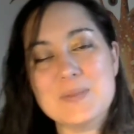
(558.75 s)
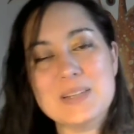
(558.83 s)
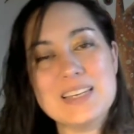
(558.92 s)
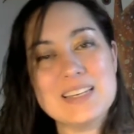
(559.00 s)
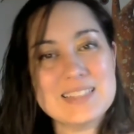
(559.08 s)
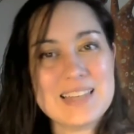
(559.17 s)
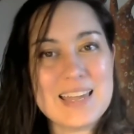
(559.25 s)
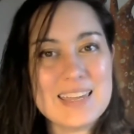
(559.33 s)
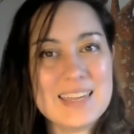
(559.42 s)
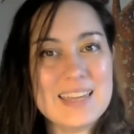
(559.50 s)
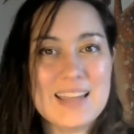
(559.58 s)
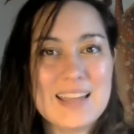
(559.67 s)
please like
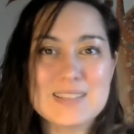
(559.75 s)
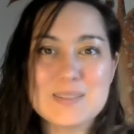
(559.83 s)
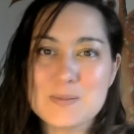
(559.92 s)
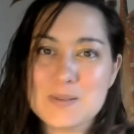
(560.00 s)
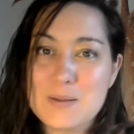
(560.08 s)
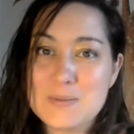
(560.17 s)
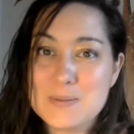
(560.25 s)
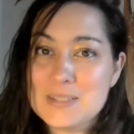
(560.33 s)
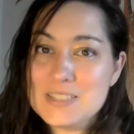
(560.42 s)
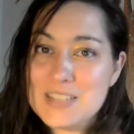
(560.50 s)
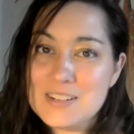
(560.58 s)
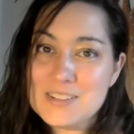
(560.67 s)
it and subscribe to our
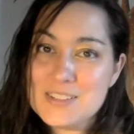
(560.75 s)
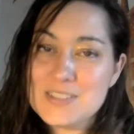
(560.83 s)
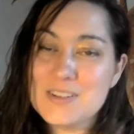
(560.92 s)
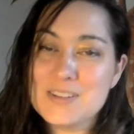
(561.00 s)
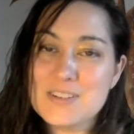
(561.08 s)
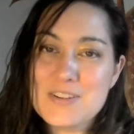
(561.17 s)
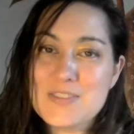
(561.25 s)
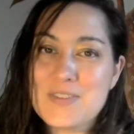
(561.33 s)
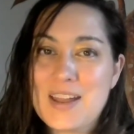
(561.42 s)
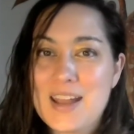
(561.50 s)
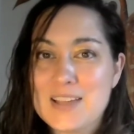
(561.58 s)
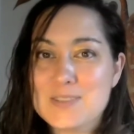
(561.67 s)
channel so you're
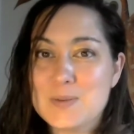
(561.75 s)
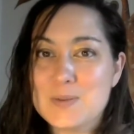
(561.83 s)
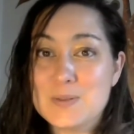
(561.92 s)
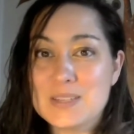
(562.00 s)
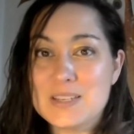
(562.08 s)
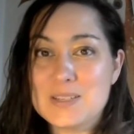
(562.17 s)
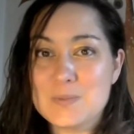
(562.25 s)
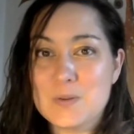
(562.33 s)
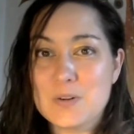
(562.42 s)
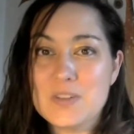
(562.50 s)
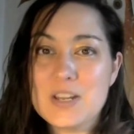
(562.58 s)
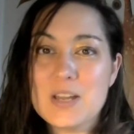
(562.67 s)
notified as we release
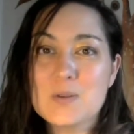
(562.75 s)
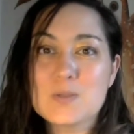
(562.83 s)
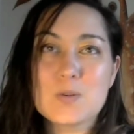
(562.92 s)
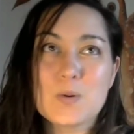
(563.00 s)
more videos,